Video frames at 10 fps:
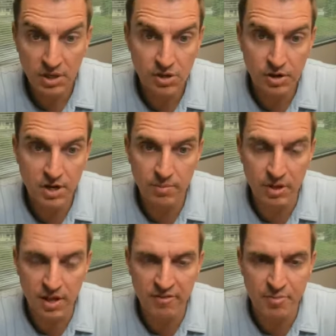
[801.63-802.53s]
you're going to be
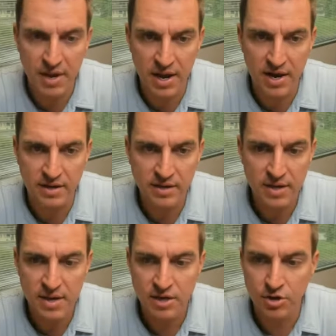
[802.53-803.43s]
left behind.
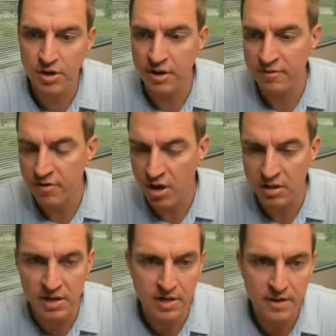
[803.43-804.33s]
You're going to
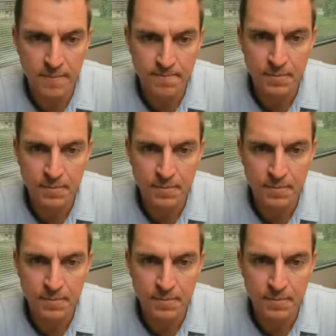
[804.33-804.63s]
fall in